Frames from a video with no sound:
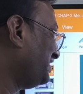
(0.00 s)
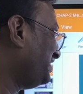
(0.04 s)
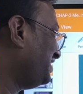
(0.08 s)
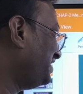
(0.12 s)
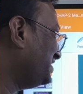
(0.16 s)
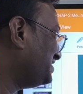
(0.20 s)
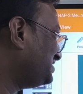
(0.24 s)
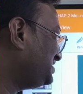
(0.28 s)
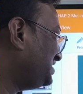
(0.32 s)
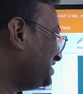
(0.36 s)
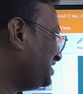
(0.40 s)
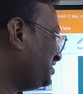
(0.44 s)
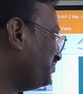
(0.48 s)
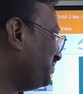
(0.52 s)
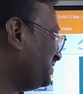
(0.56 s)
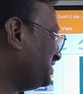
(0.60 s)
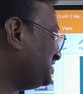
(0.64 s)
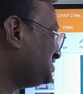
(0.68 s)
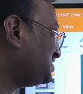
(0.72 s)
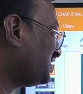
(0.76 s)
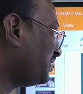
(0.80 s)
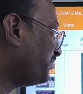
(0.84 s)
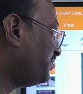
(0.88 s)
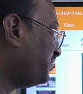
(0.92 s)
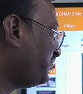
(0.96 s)
Deci
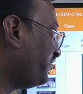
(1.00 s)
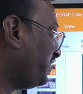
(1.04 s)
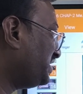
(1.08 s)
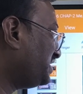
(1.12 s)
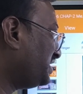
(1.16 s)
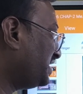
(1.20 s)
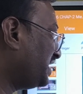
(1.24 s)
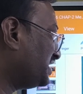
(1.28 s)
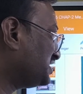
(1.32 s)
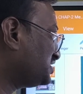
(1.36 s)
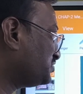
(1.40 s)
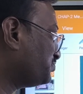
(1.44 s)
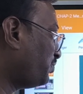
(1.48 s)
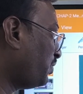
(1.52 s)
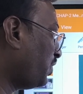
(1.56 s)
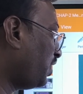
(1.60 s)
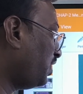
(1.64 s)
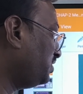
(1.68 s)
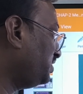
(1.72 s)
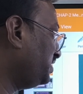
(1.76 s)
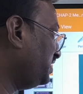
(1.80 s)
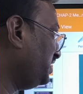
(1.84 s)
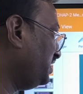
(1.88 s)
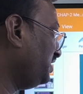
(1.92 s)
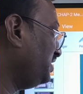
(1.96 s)
means abbreviated as
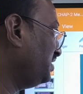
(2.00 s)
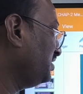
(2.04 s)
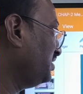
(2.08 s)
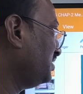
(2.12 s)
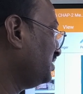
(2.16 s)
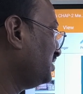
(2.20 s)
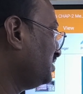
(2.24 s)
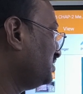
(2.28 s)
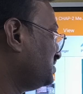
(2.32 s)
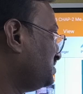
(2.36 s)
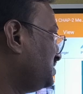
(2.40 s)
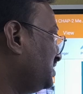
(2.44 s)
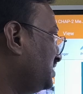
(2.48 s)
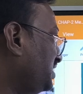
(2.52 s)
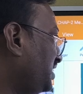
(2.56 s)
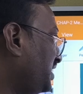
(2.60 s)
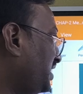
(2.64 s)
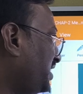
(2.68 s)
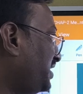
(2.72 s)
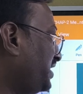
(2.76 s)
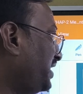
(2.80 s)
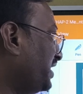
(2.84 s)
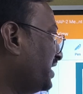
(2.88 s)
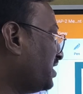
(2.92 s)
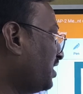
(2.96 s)
small d. See here
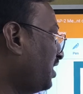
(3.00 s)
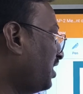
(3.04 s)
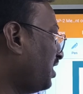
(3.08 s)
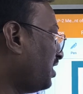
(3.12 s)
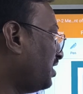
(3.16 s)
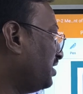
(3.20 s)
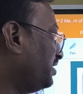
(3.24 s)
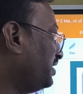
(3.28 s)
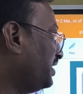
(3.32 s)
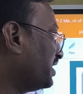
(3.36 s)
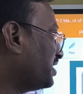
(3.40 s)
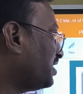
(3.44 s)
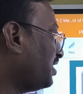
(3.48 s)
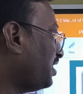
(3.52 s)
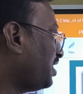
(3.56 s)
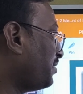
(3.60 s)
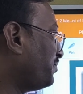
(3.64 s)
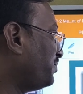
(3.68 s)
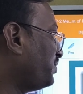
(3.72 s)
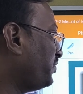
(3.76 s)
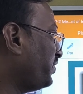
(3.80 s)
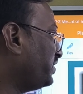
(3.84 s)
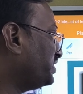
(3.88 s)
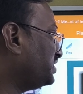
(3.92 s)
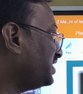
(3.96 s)
deca. Deca
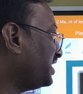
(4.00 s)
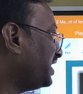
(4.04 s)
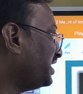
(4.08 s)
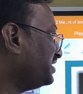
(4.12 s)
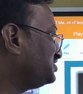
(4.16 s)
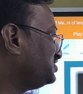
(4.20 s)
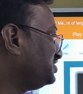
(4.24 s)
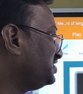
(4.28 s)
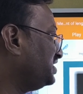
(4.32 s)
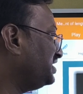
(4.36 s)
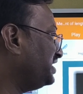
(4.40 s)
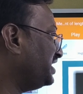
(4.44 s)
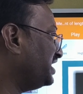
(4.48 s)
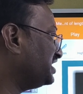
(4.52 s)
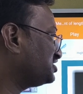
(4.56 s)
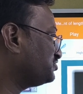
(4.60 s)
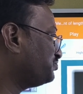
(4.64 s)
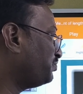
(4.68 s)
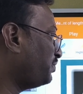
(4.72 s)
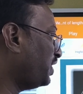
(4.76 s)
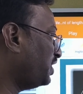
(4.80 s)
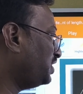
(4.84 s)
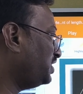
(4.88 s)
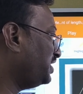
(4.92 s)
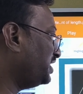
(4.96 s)
abbreviated as DA,
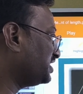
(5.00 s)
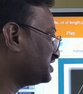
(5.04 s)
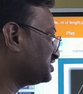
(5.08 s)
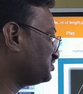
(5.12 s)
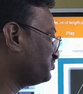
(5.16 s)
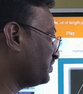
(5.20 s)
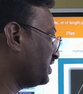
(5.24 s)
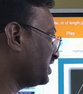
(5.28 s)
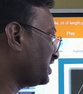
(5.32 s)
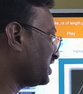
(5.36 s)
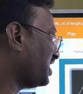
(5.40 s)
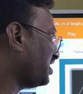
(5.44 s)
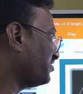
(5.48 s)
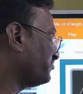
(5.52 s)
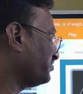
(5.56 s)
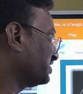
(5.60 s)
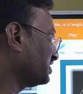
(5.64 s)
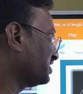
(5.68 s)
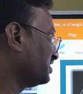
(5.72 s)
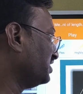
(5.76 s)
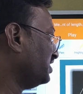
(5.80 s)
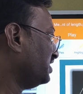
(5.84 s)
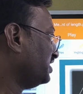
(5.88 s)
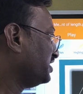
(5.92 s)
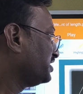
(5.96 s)
small letters we are
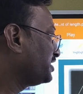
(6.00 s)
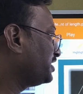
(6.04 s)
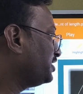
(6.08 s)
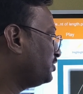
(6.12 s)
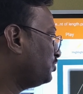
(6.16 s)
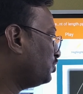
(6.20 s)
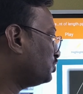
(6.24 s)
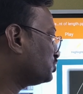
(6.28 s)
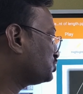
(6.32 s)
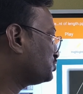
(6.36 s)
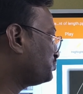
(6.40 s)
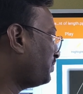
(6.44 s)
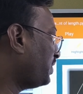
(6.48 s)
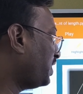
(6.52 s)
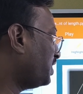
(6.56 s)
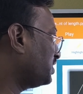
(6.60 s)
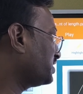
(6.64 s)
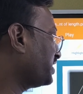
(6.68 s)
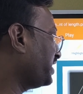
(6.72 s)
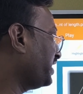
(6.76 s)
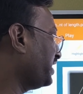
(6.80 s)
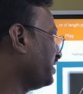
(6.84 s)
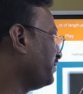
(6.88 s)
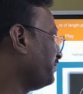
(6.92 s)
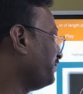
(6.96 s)
having. Kilo
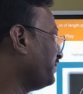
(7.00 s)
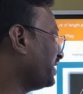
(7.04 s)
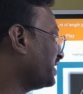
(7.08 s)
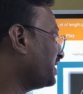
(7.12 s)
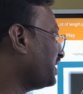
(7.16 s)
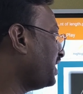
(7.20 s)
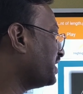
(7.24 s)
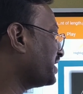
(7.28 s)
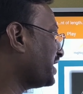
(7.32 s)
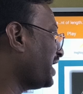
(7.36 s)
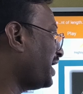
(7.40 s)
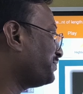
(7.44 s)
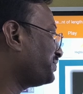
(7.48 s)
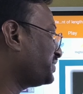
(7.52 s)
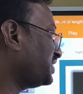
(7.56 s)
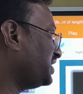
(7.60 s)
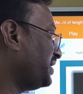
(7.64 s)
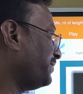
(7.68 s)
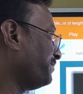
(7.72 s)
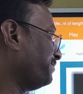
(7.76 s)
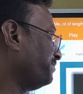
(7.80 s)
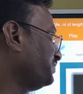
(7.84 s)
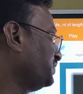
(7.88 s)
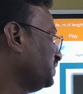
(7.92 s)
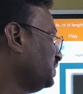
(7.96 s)
small k. Mega capital
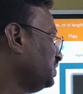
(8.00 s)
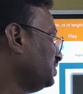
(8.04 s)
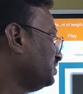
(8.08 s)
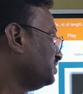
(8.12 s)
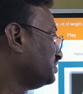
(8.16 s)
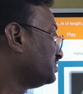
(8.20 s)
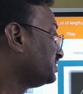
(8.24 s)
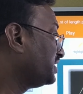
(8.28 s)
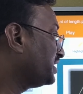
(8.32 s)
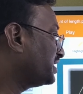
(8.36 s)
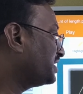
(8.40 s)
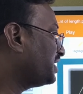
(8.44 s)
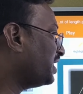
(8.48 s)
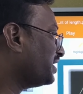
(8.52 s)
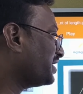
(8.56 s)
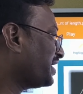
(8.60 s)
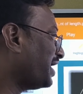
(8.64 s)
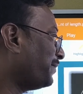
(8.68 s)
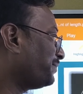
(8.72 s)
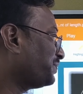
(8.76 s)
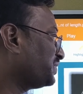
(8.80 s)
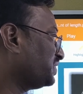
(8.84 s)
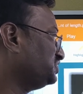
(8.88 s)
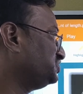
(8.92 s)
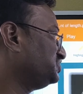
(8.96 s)
M. Giga
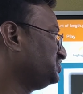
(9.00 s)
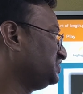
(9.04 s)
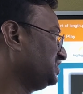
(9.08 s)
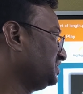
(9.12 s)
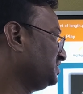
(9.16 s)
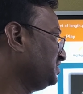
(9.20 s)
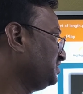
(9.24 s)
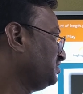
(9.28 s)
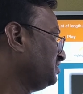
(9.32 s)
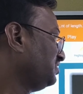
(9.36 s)
capital G.